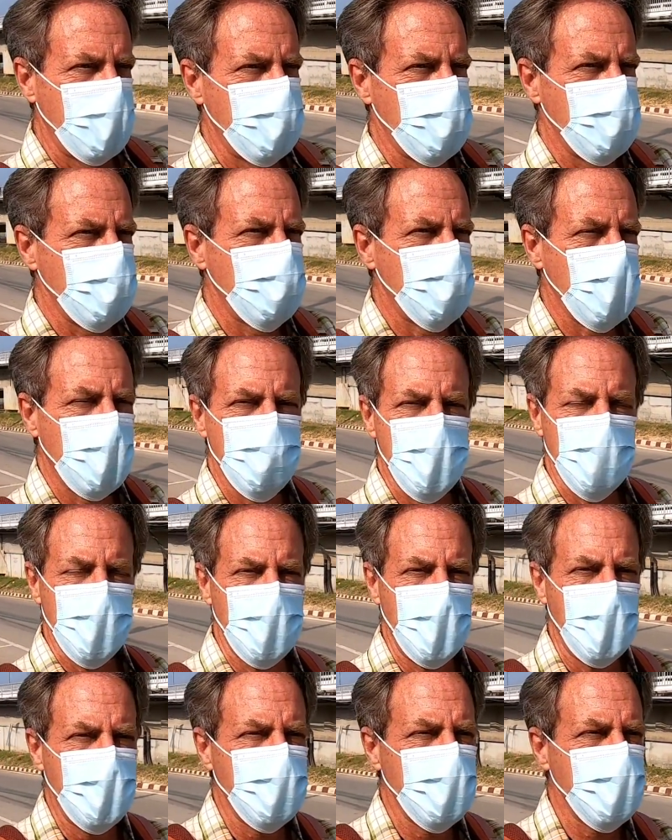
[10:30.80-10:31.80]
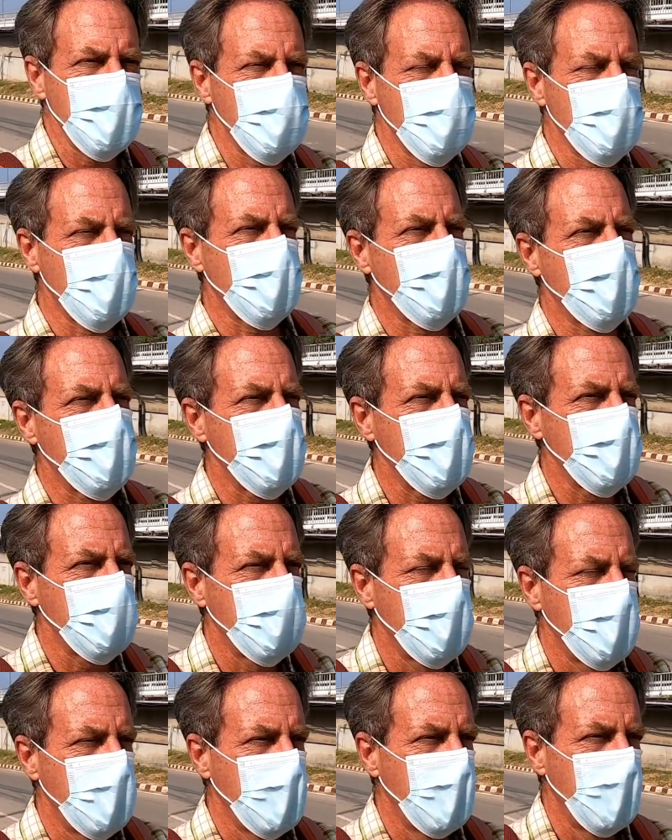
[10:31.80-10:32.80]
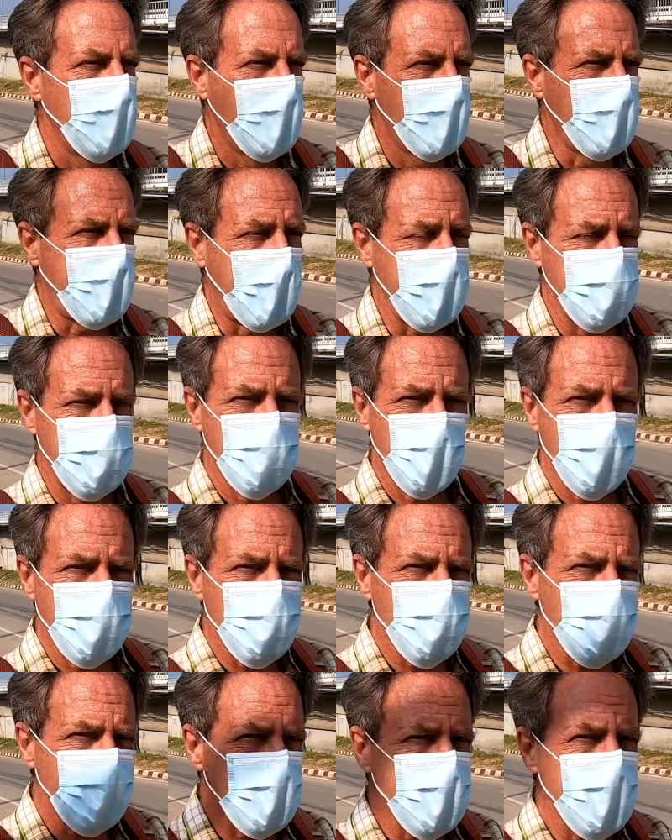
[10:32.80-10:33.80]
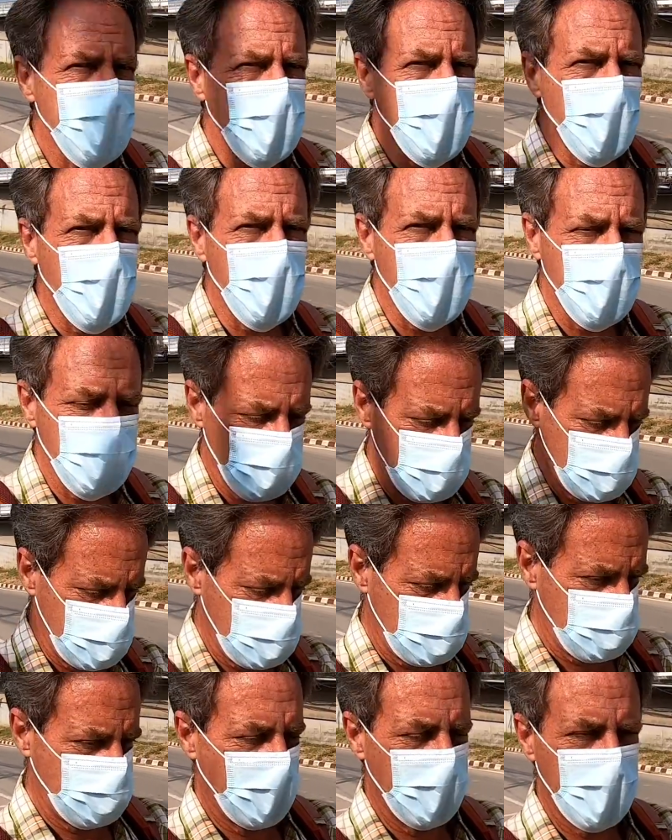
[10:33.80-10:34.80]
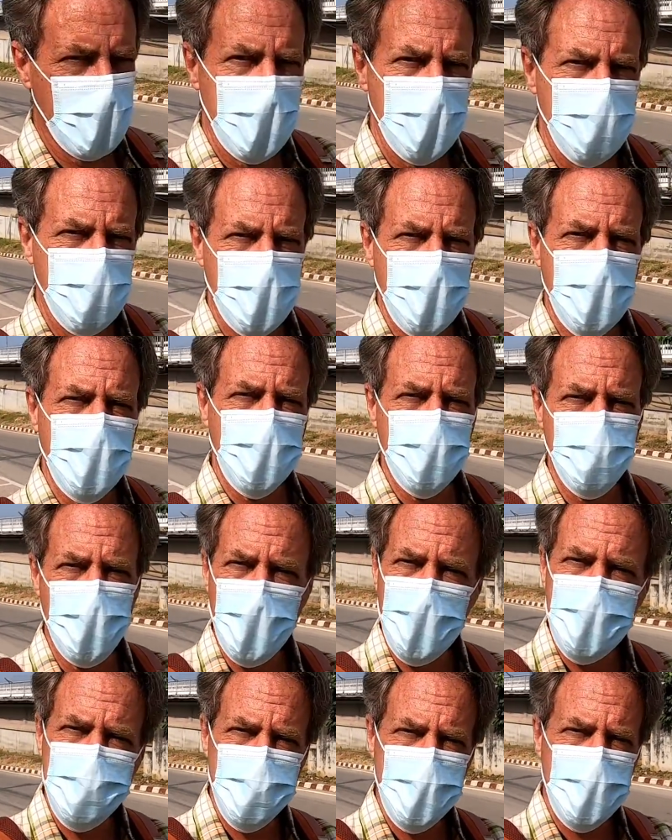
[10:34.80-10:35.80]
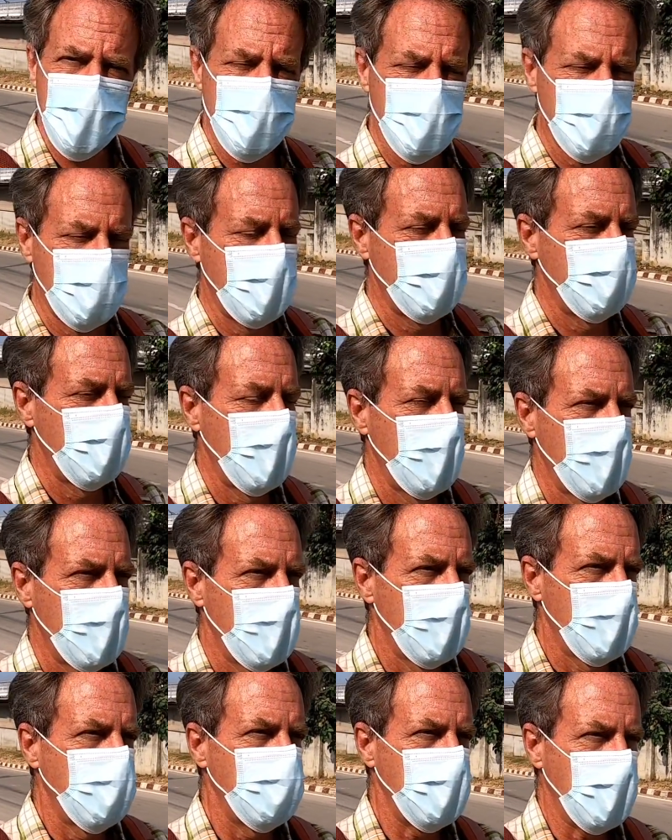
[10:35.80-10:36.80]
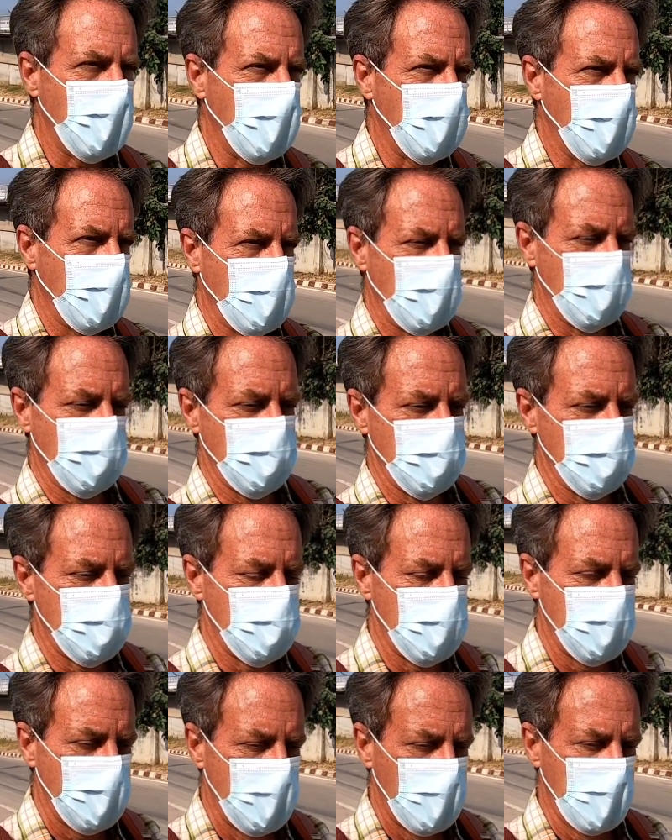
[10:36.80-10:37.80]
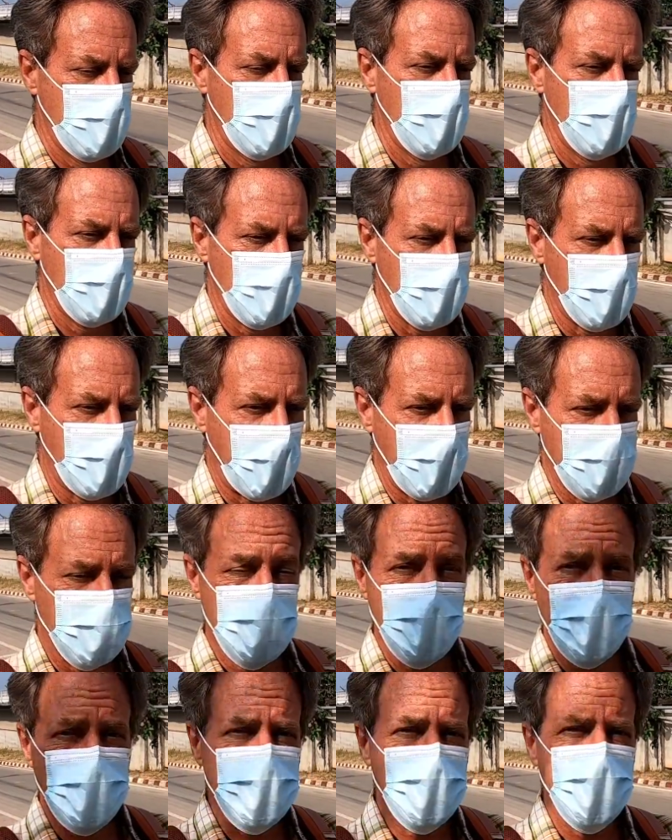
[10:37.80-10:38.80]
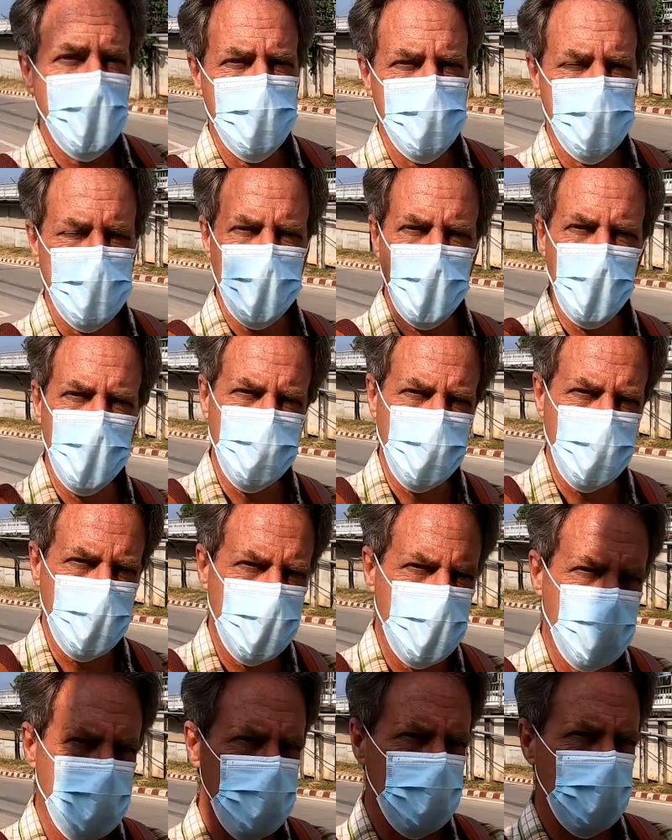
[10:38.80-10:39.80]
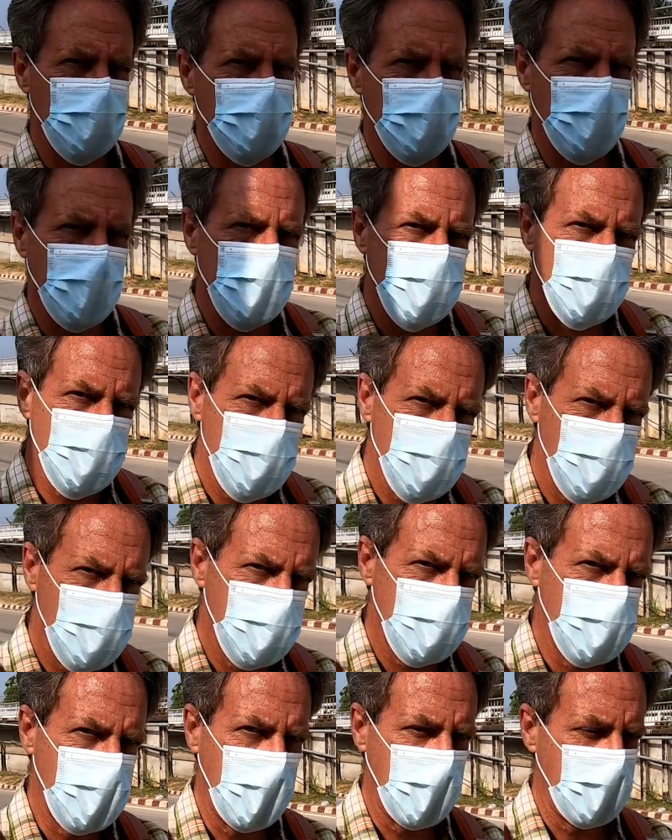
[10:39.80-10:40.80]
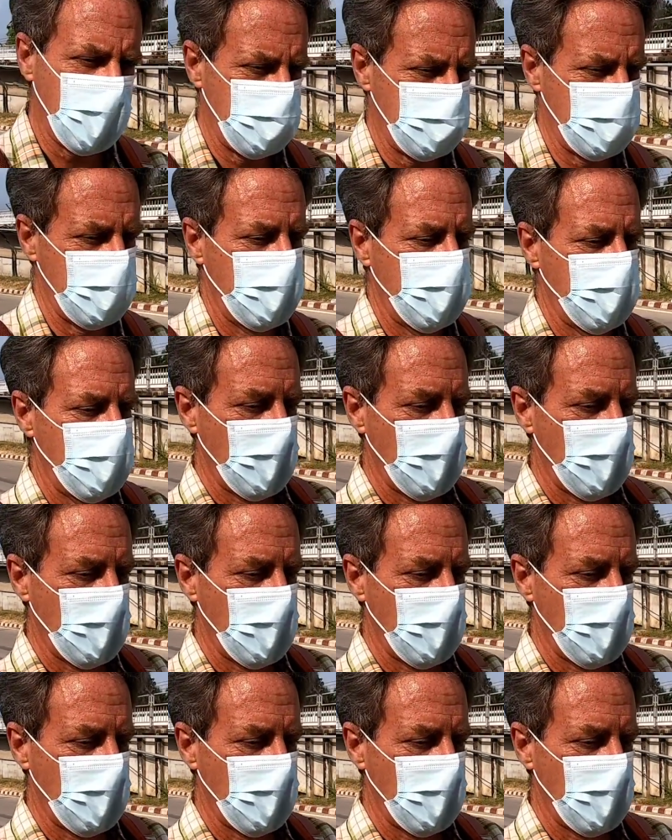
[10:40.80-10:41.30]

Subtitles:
To jump to the end of the story, I don't really know, but I feel positive because I did get the under consideration stamp.